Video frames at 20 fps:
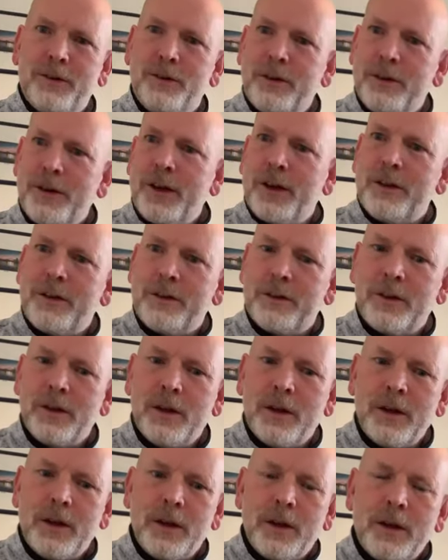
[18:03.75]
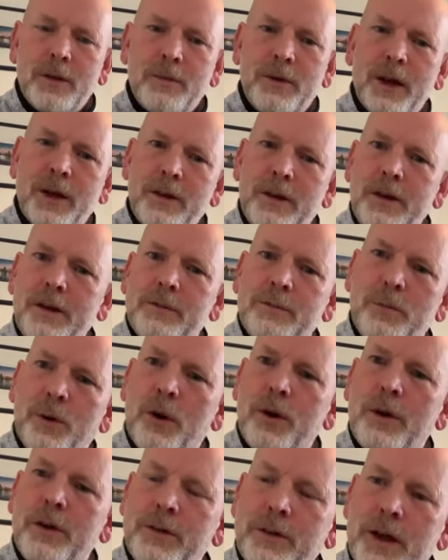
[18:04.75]
do this. But yet these
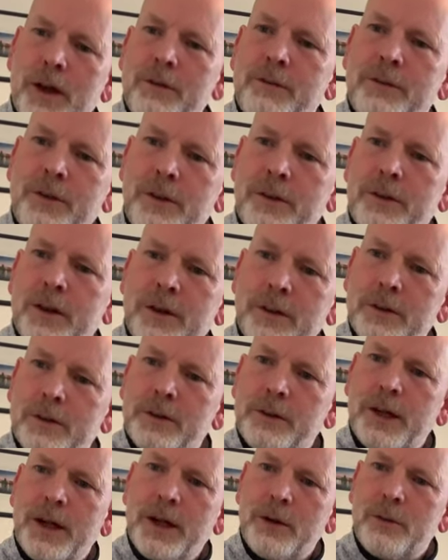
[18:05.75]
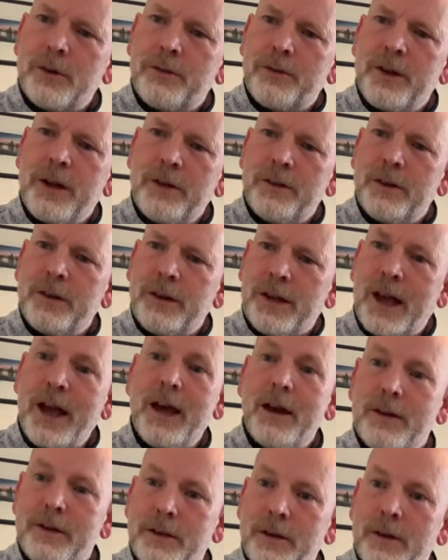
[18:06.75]
boys, every single day, were facing
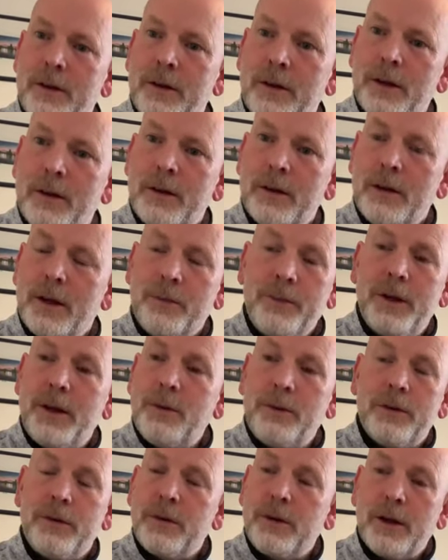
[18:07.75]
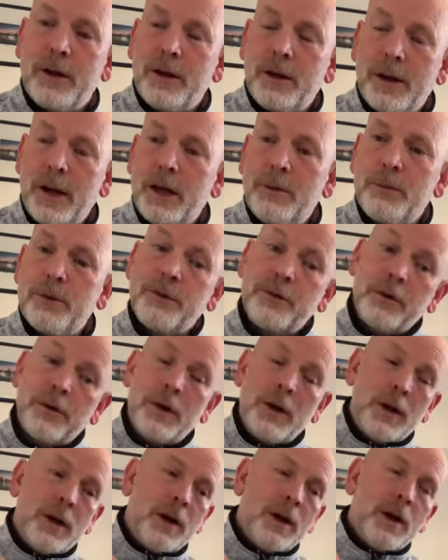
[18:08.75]
death. I mean, it was incredible. So...
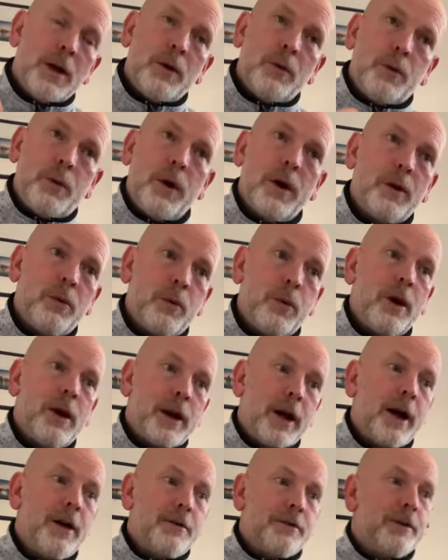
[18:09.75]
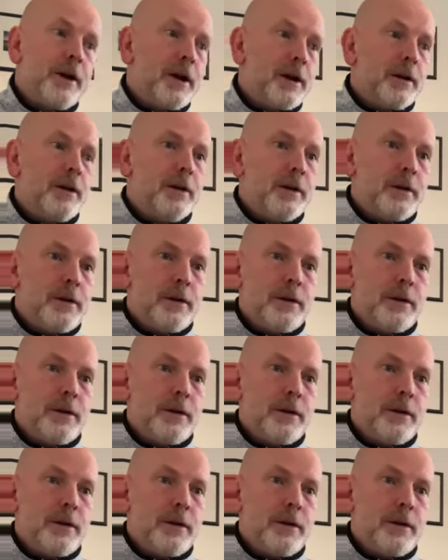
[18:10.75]
What I find